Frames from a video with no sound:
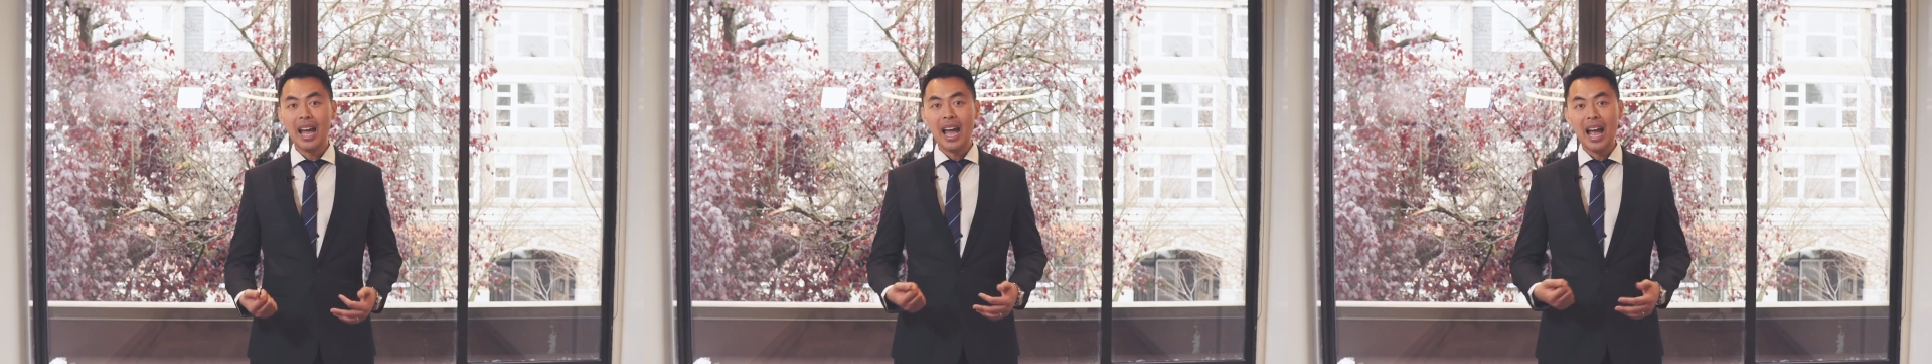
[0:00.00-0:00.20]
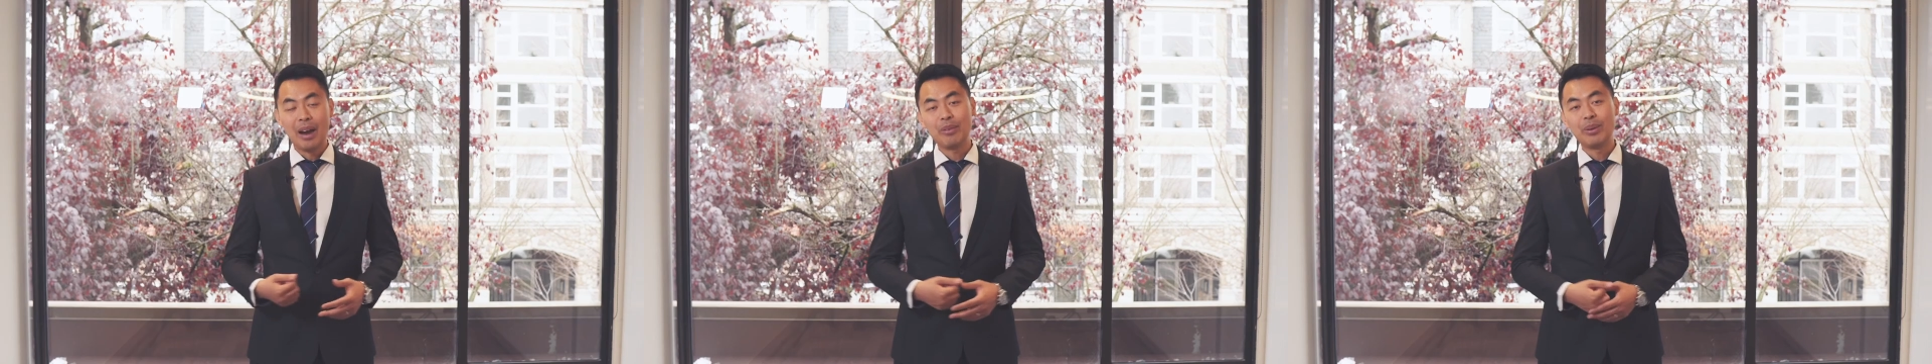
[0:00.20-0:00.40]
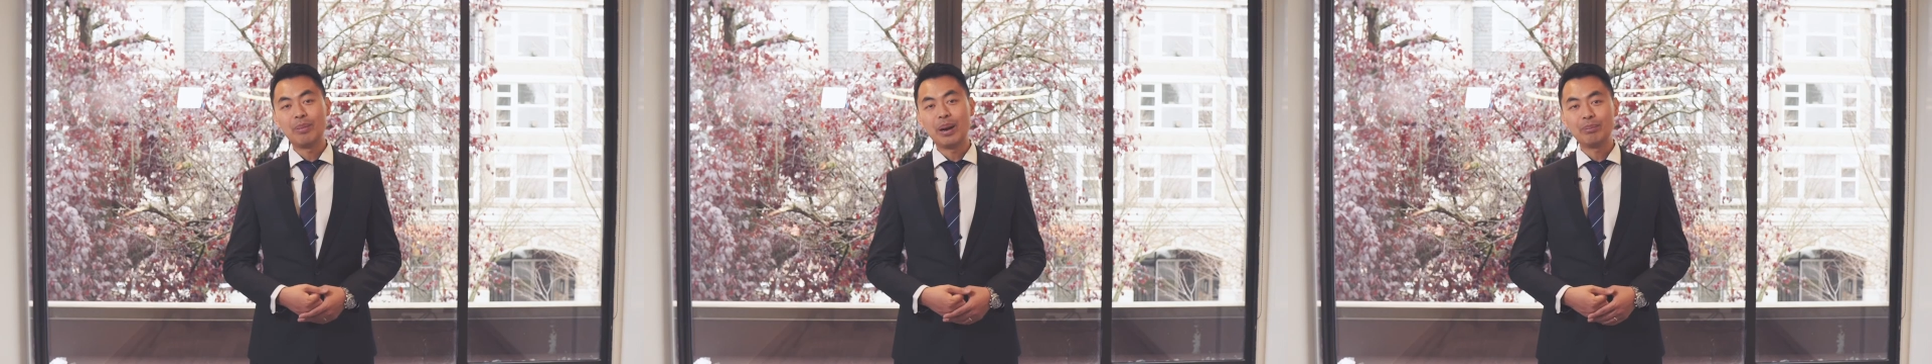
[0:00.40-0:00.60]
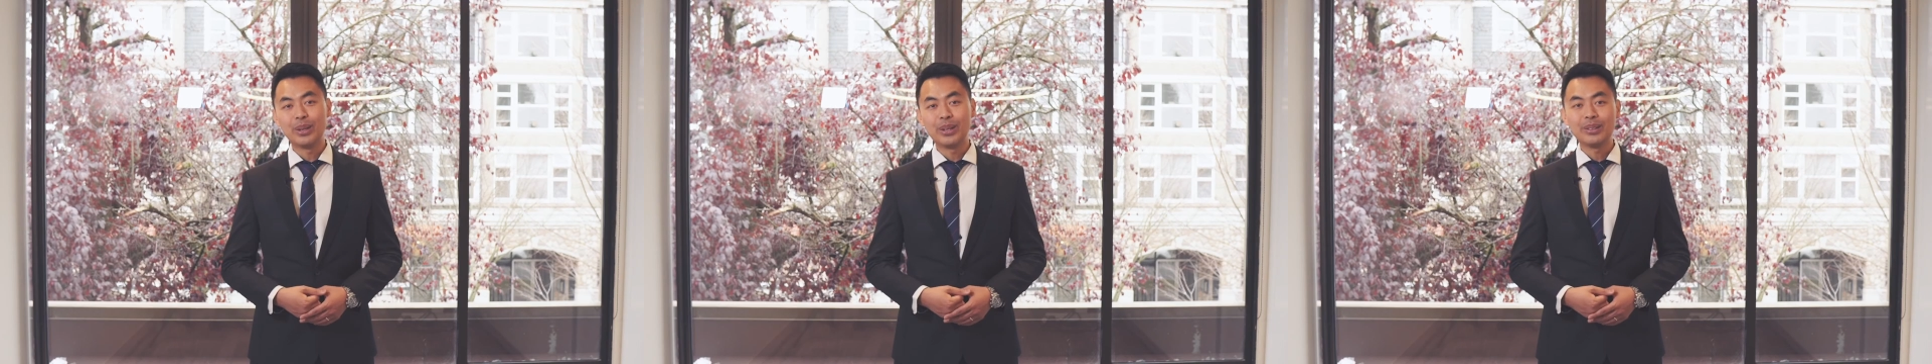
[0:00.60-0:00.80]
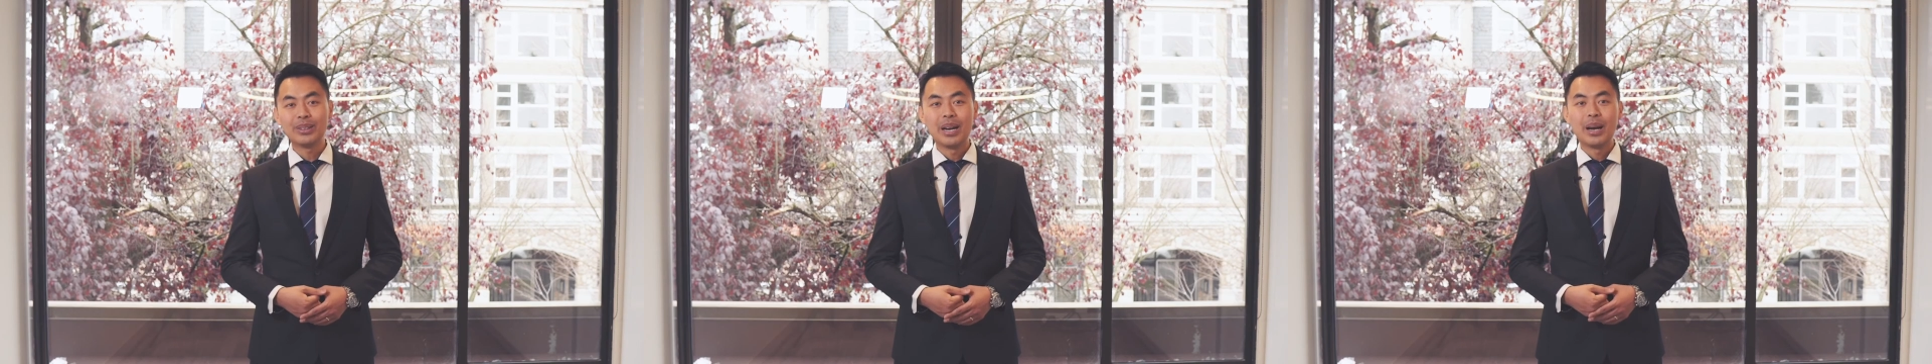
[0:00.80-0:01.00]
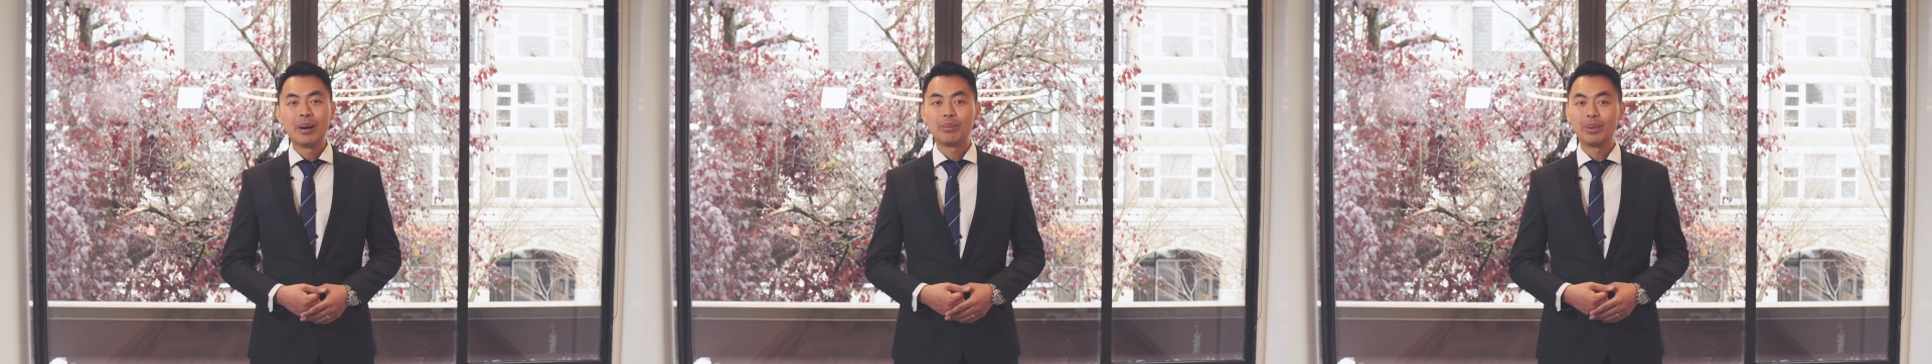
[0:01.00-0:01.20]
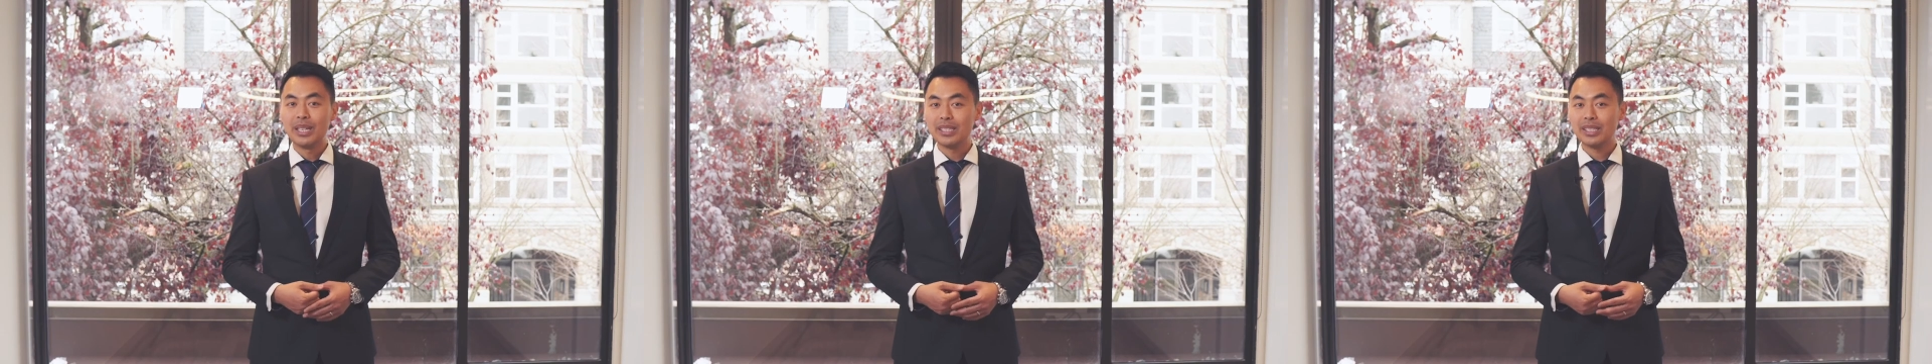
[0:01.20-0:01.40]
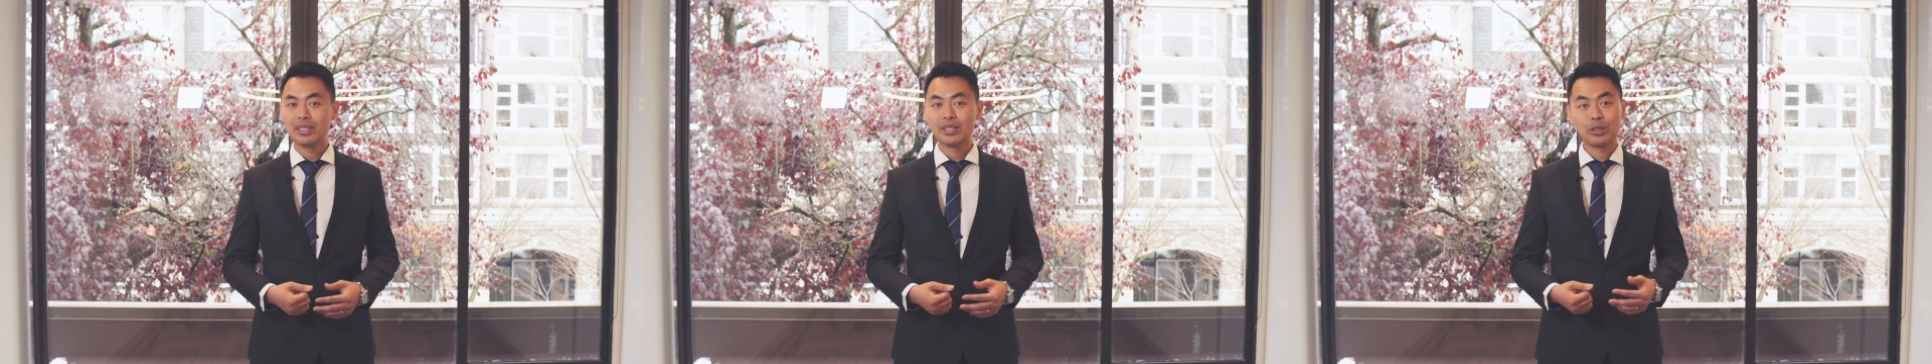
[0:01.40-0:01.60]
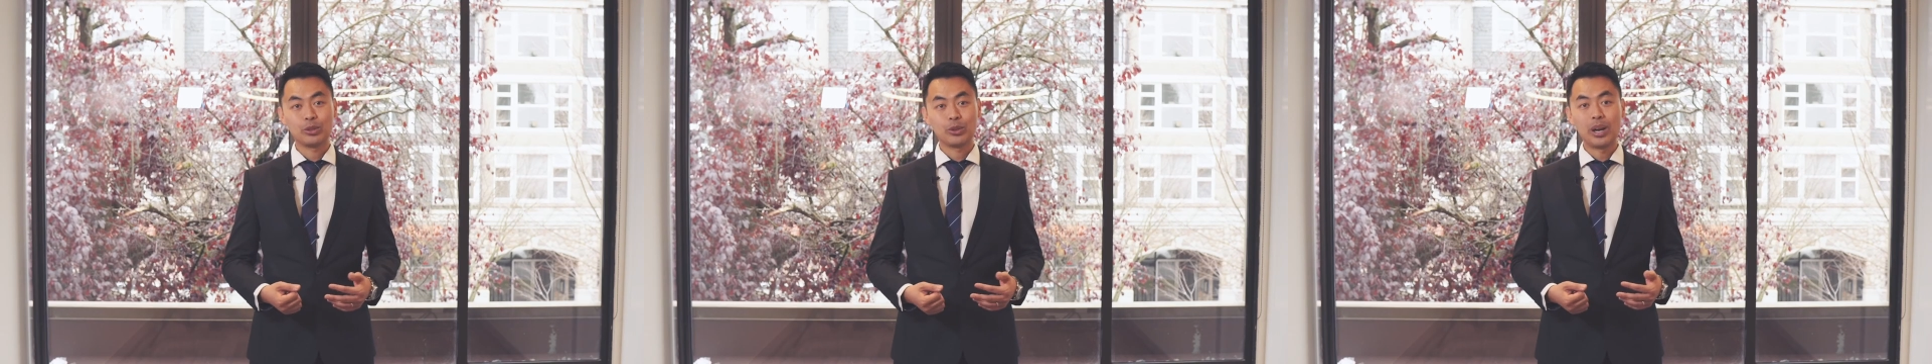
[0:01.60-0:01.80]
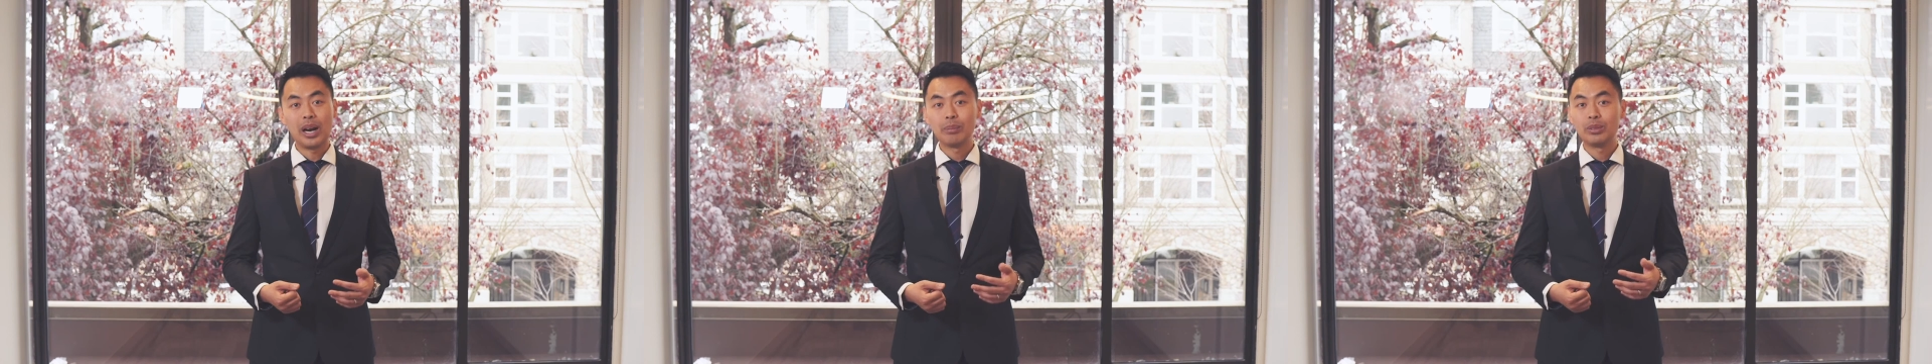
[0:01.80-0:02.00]
And remember, please
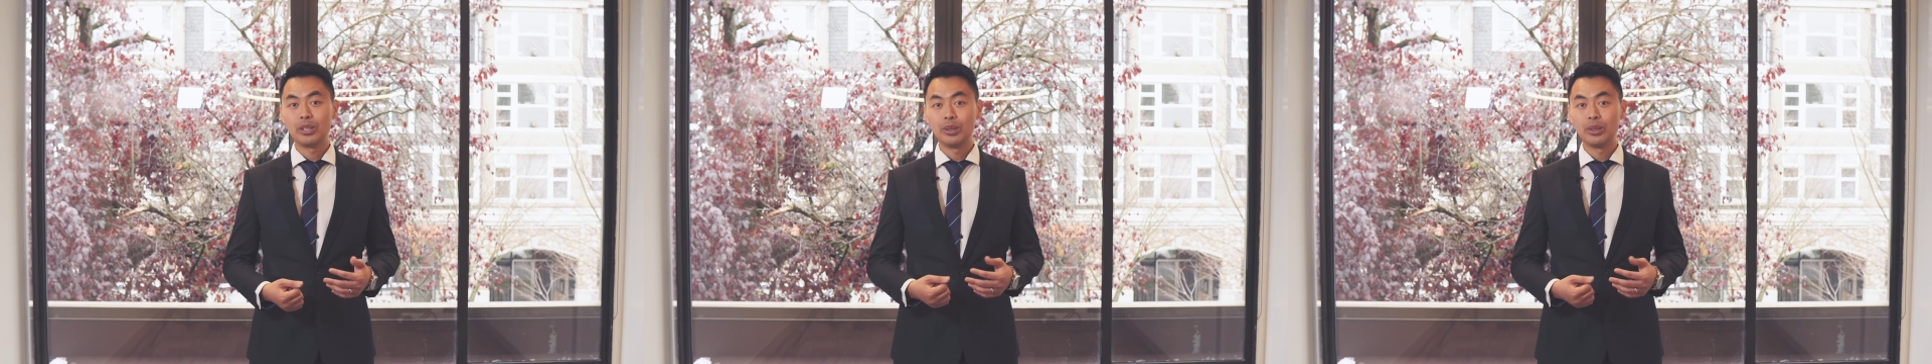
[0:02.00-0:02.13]
subscribe